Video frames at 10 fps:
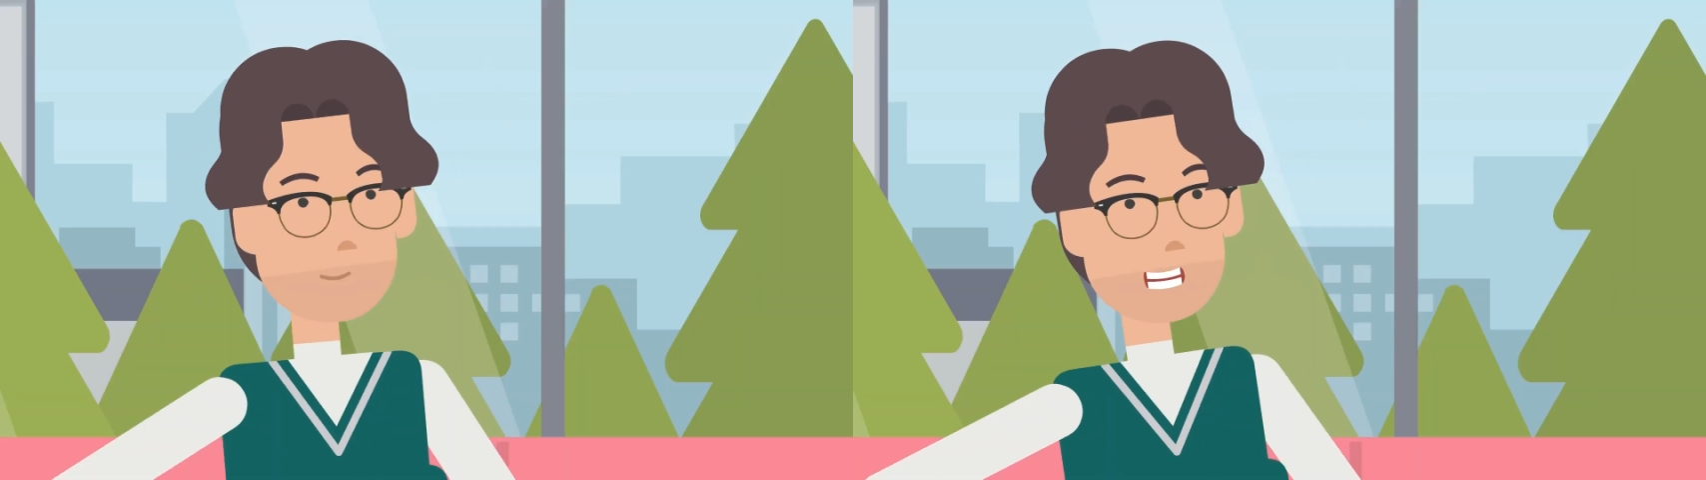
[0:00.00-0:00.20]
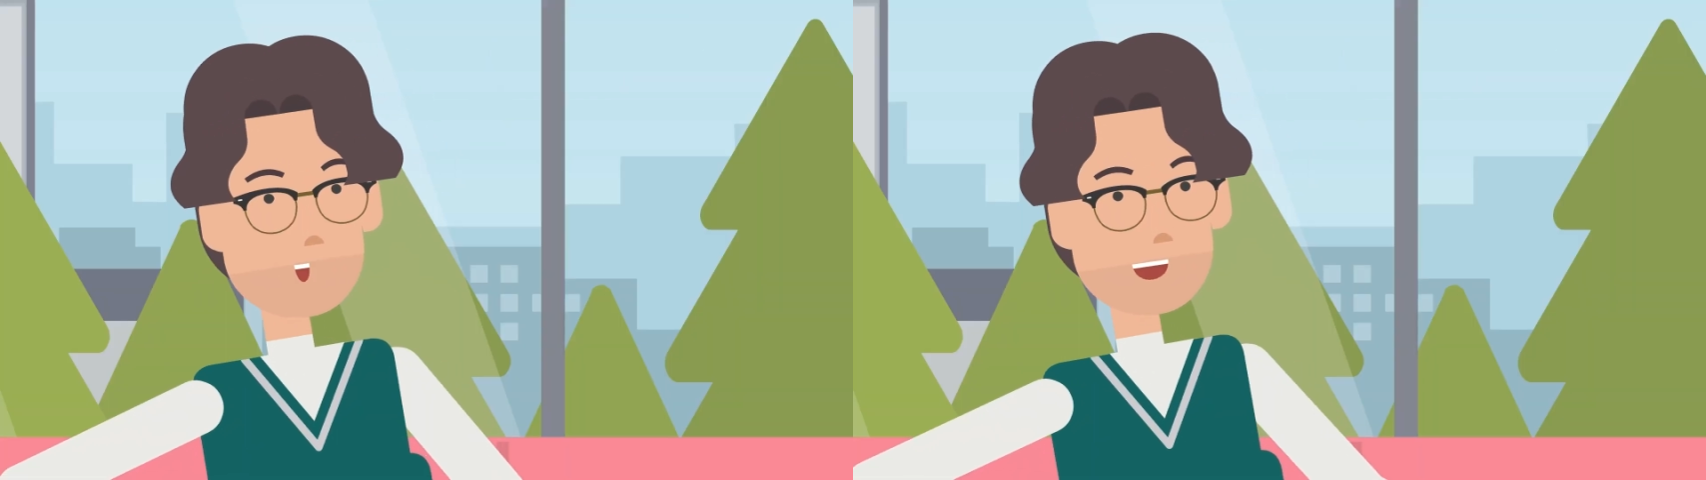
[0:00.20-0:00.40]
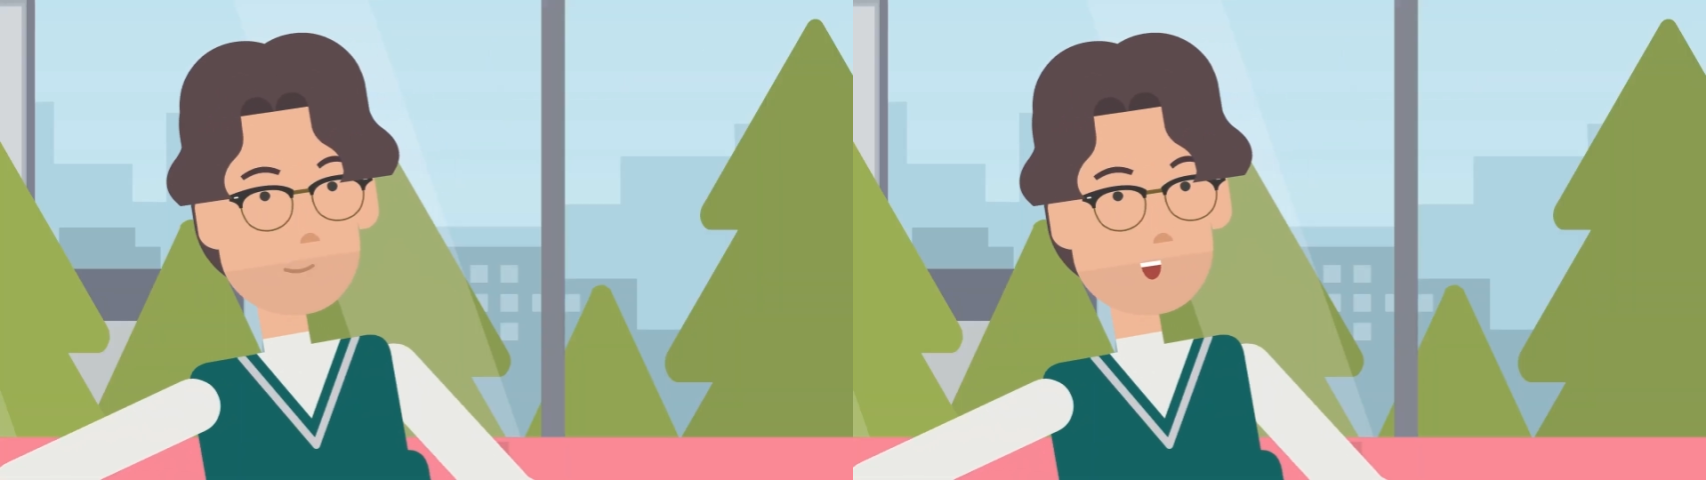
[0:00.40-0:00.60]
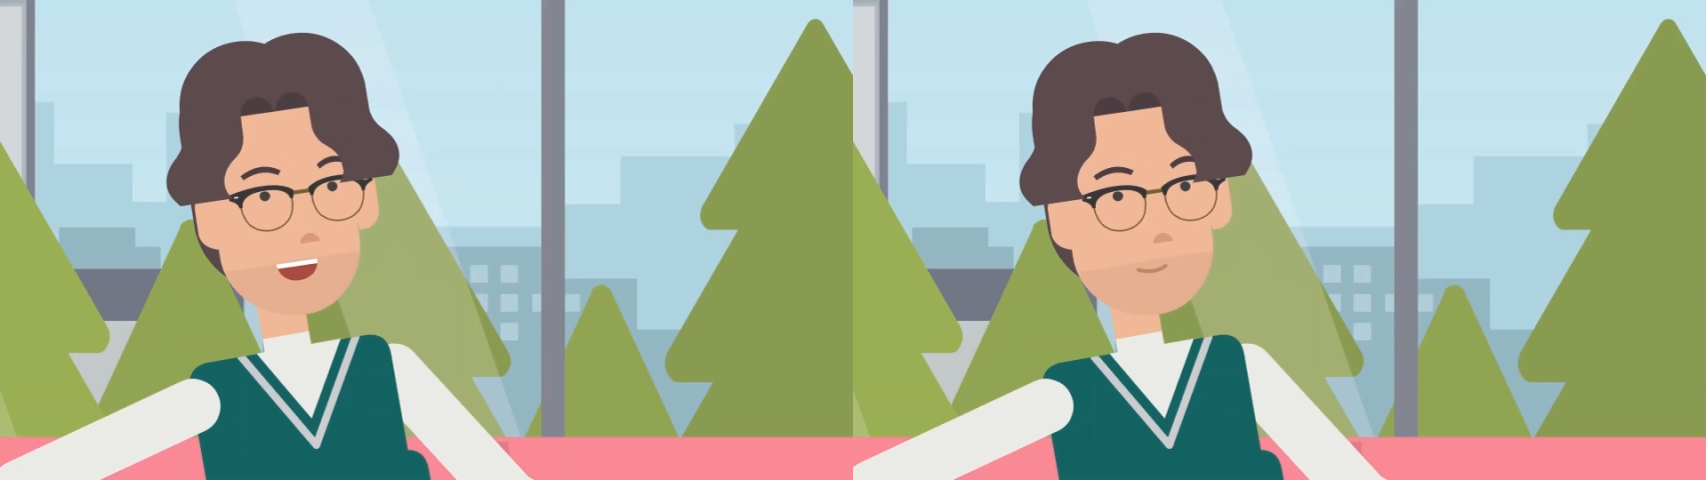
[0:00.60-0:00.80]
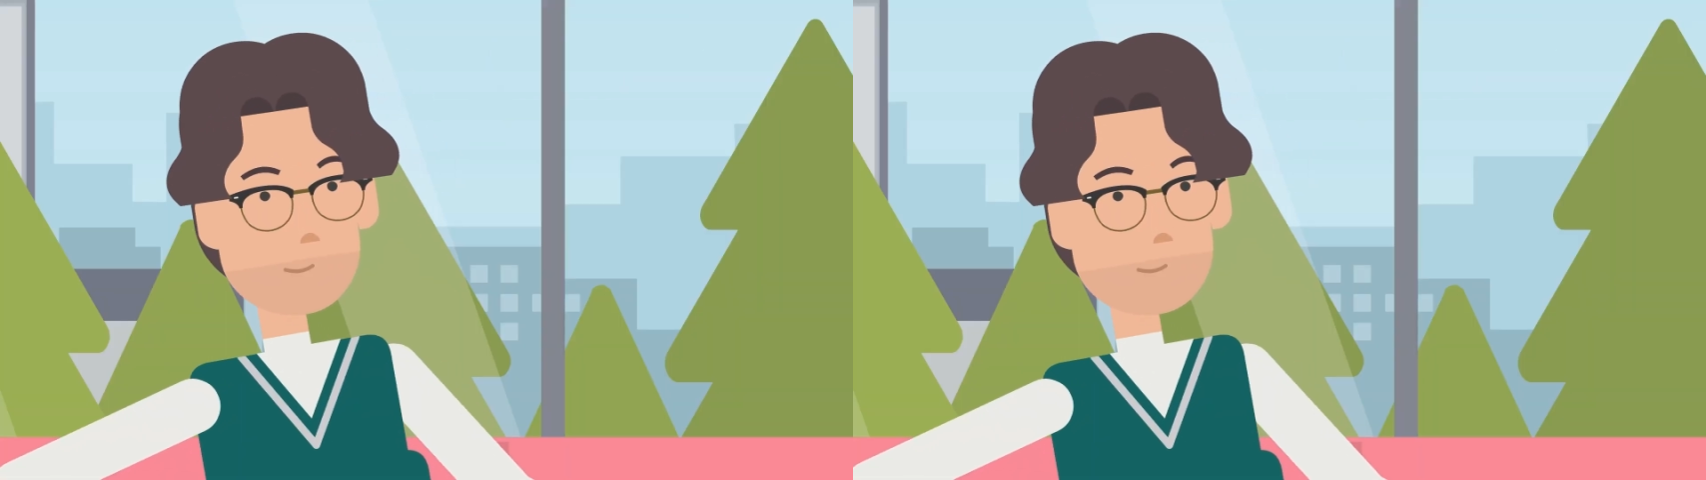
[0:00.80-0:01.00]

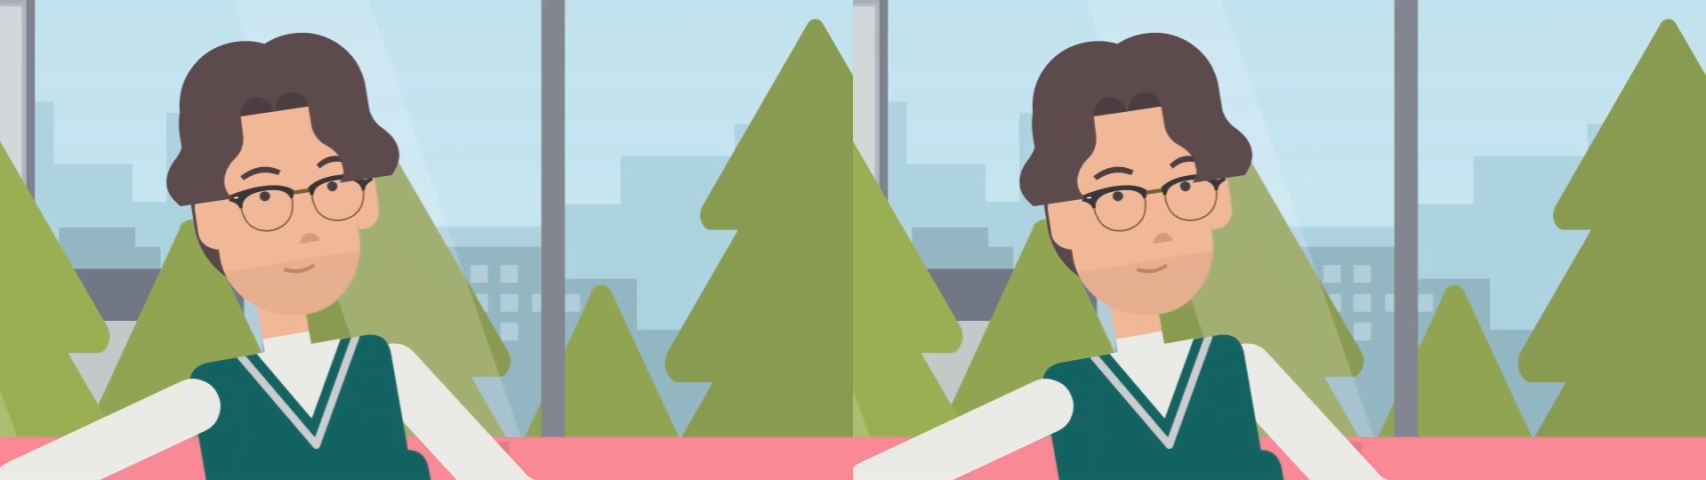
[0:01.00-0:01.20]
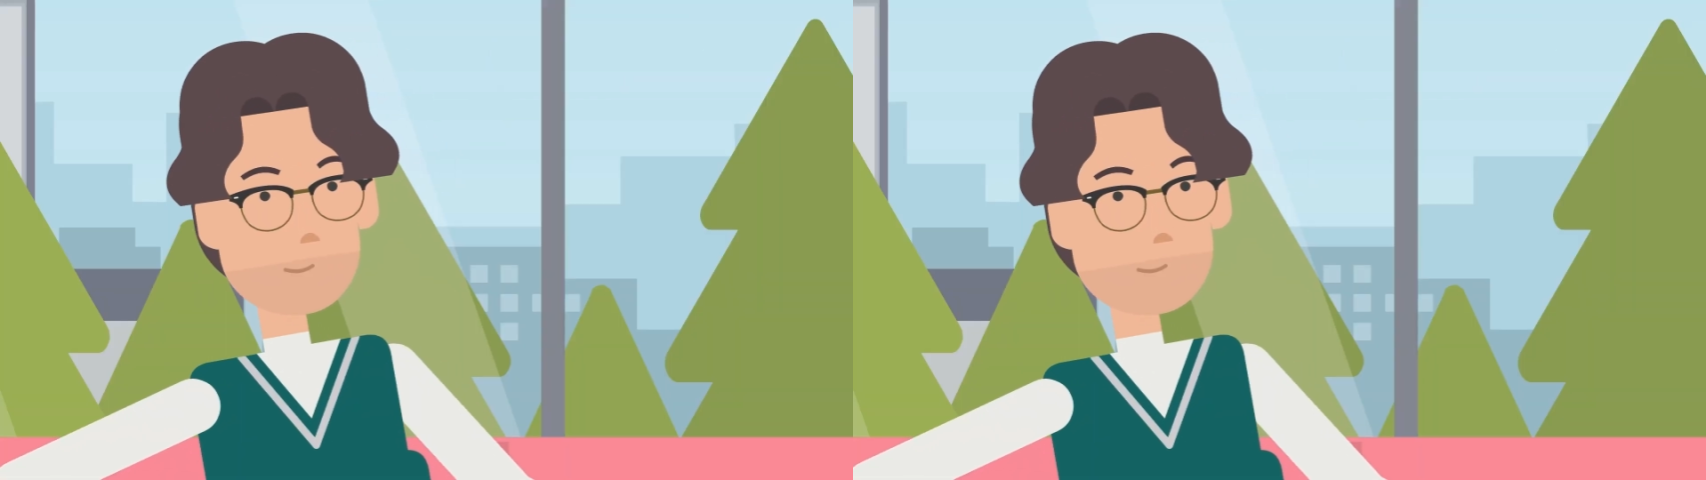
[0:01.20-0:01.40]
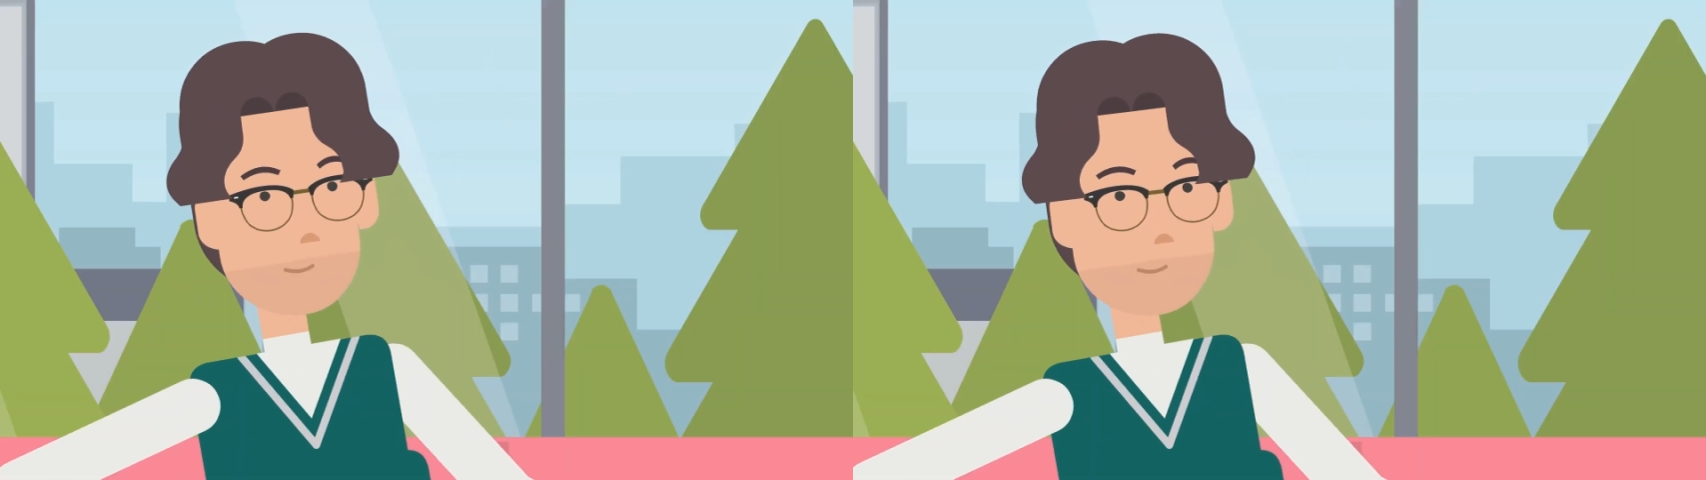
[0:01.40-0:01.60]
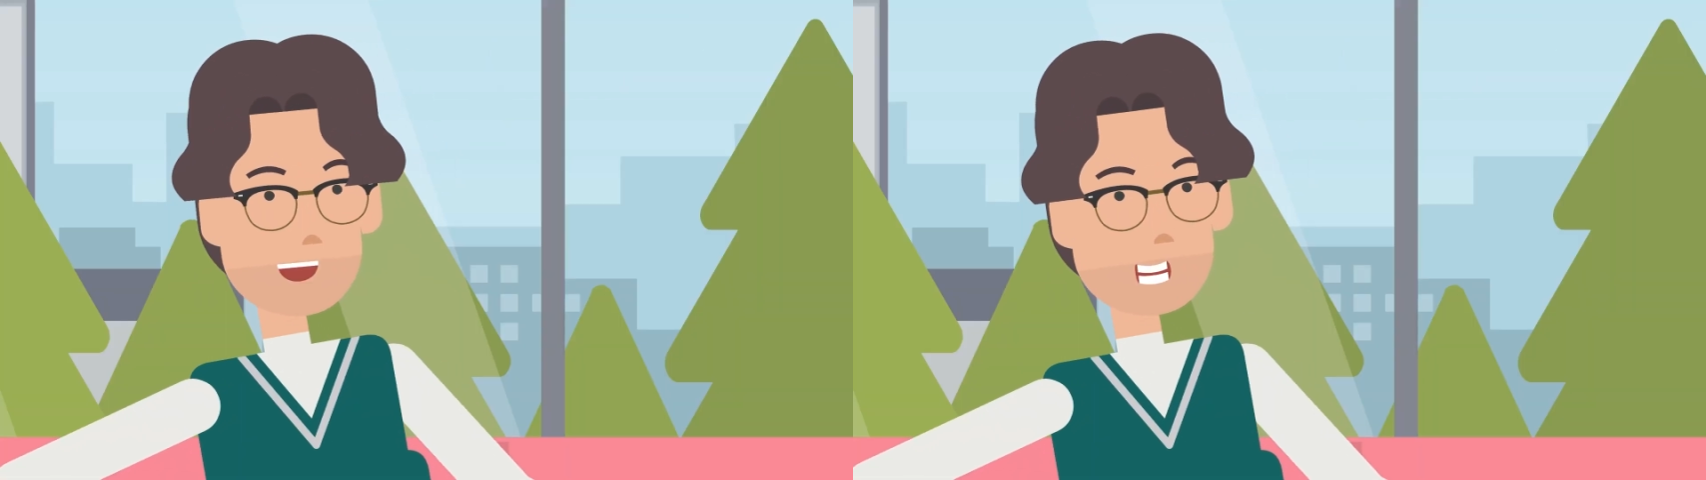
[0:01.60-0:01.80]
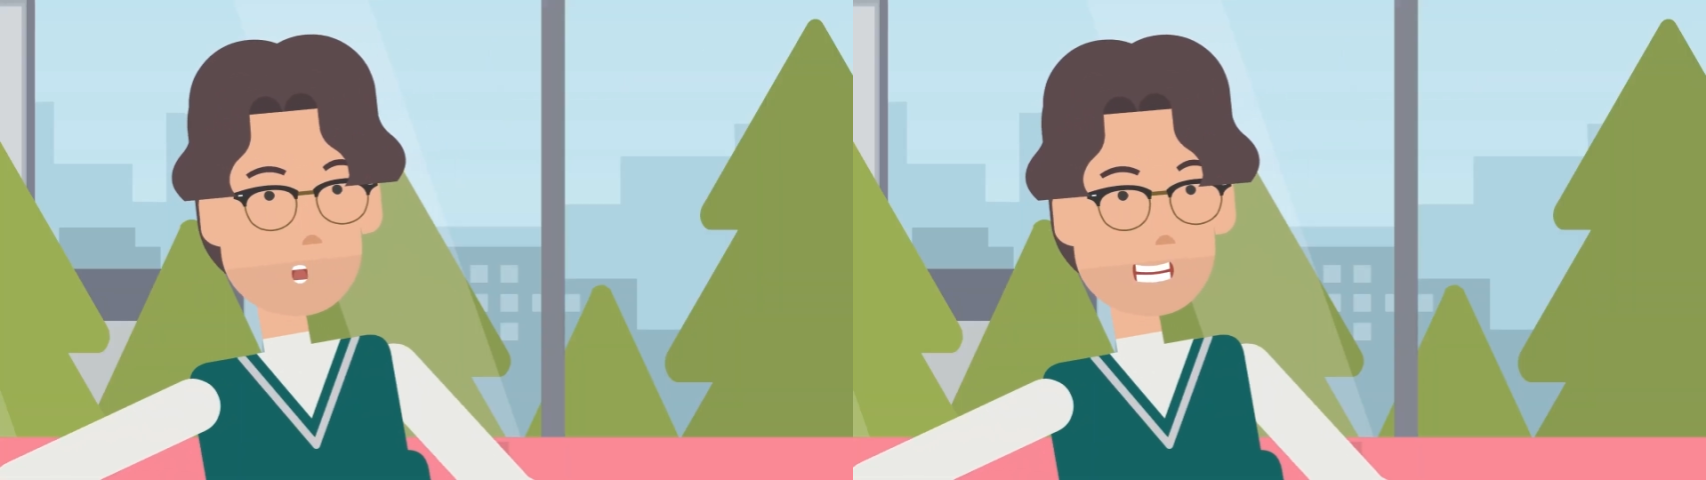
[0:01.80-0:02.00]
Exactly. And